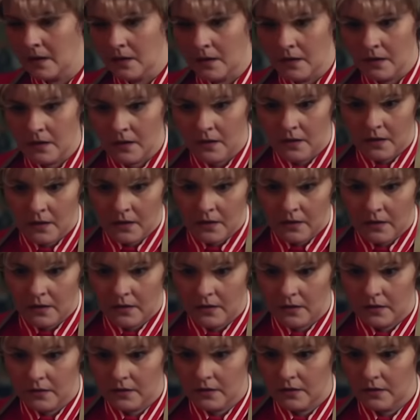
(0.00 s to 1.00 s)

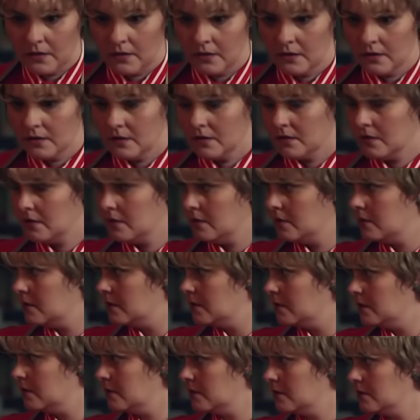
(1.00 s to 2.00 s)

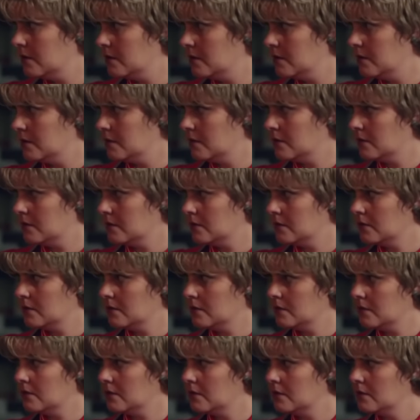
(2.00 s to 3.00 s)

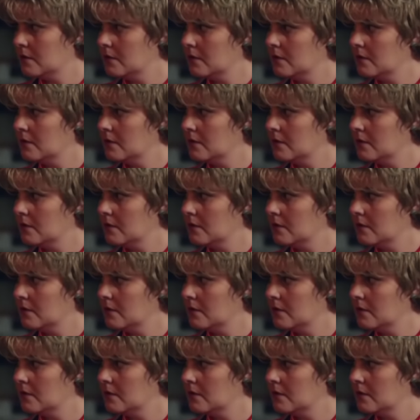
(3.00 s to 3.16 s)
(silent)